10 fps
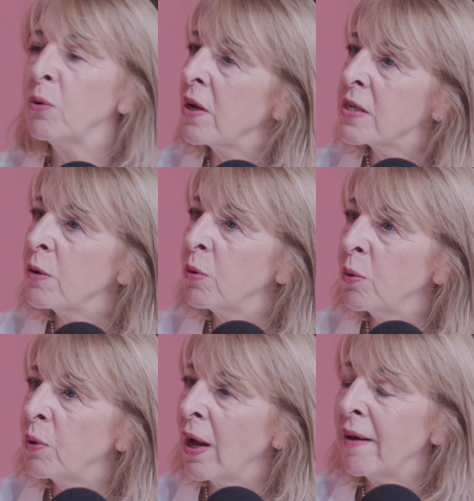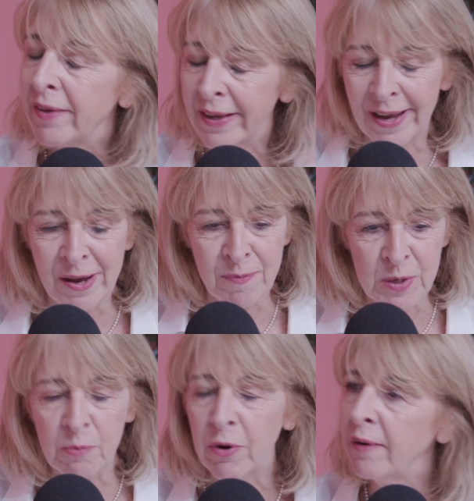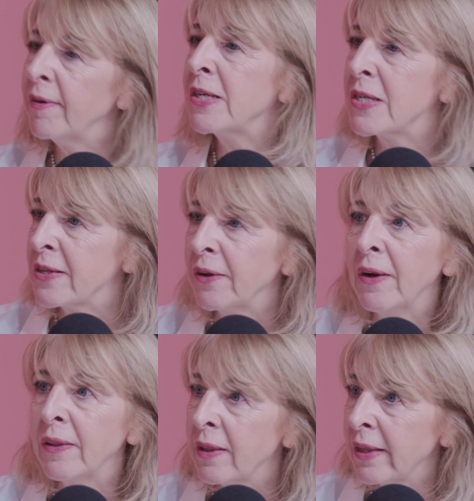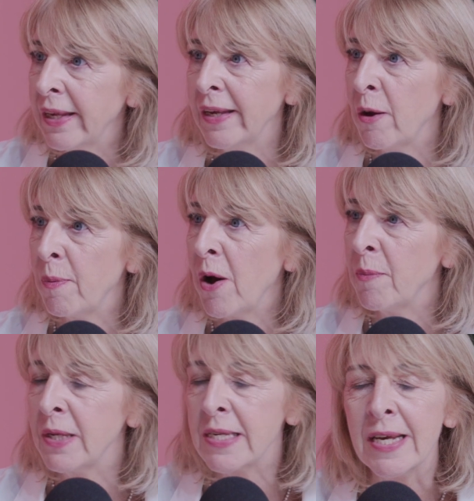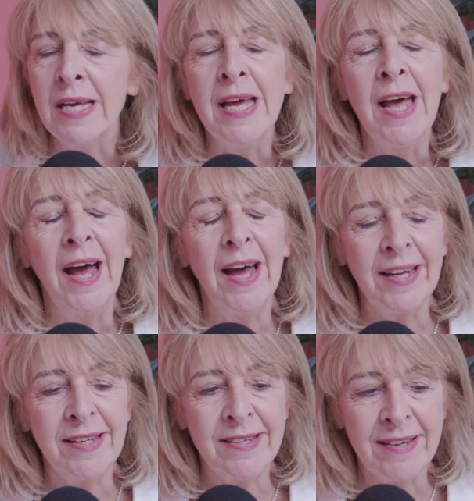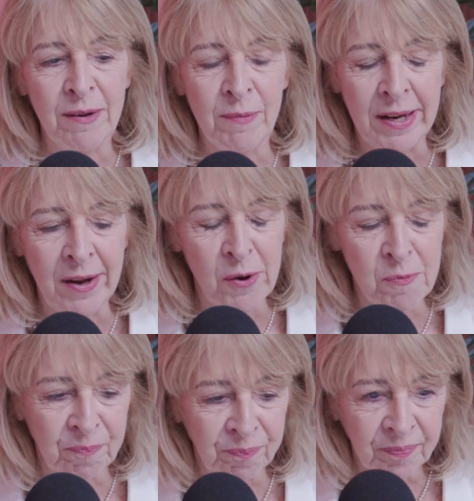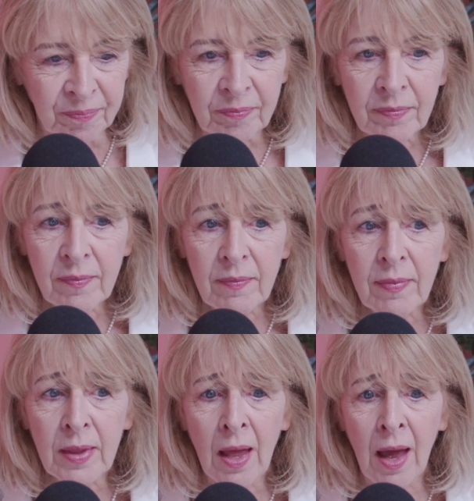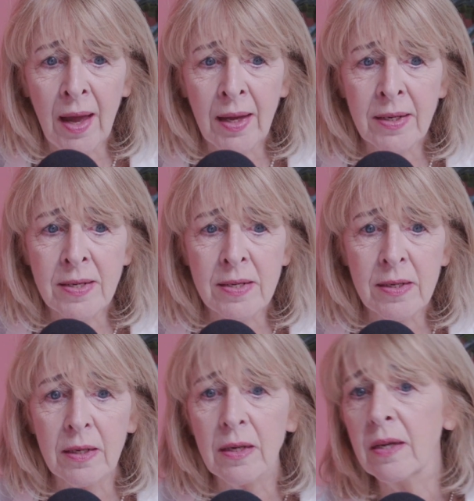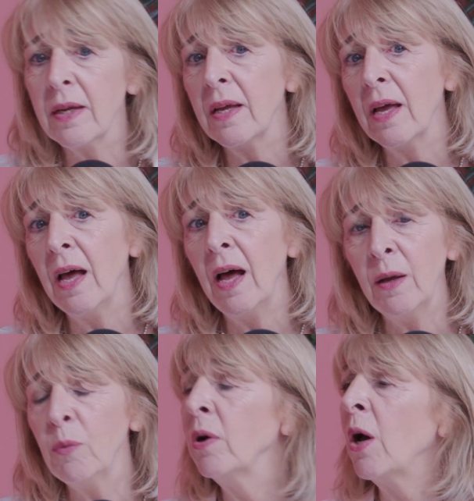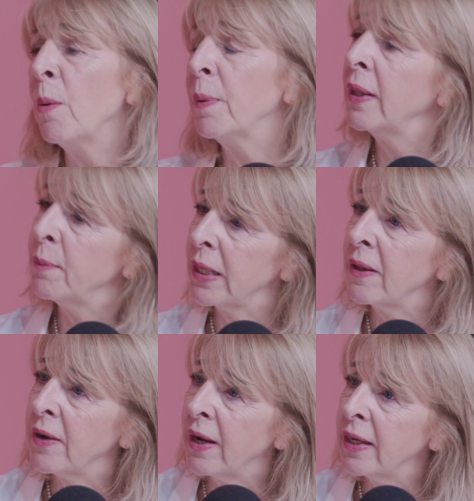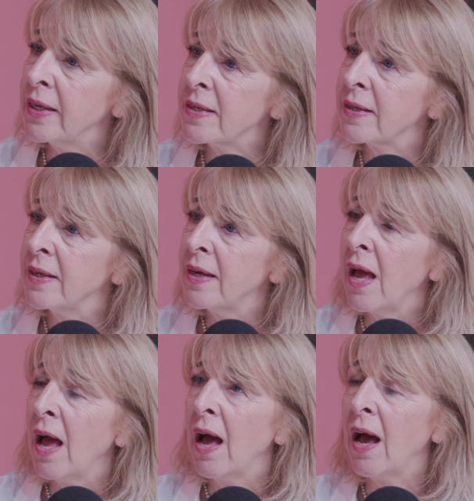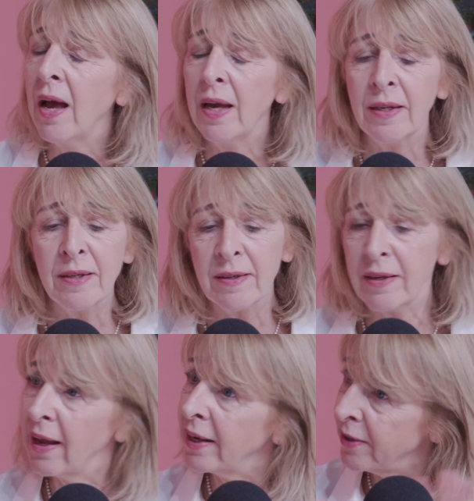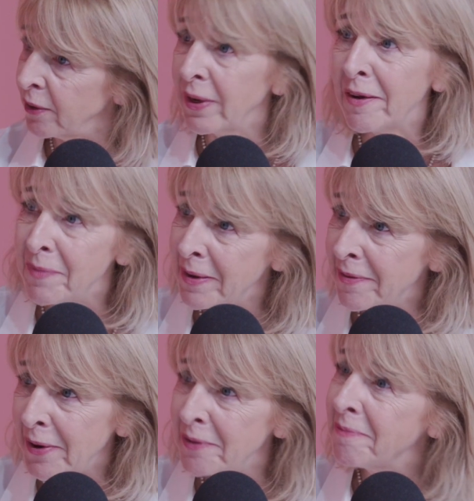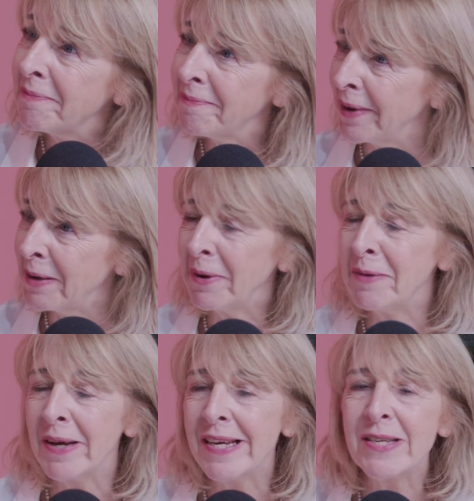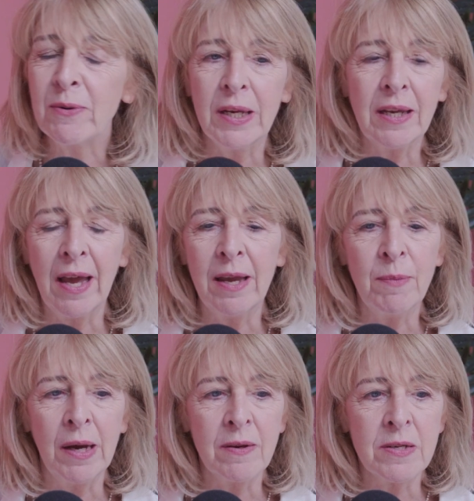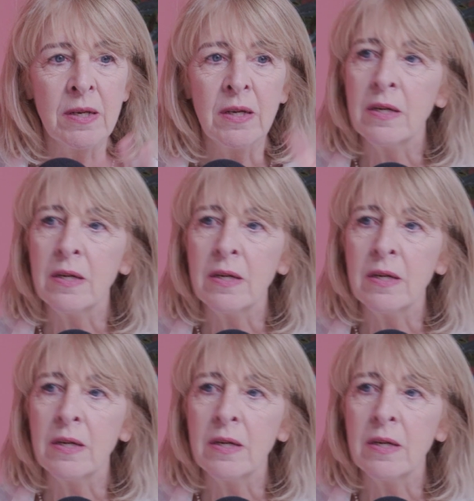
we were having some renovations done on the apartment and at home. And I woke up in the middle of the night and I don't have my phone by my bed. So I came out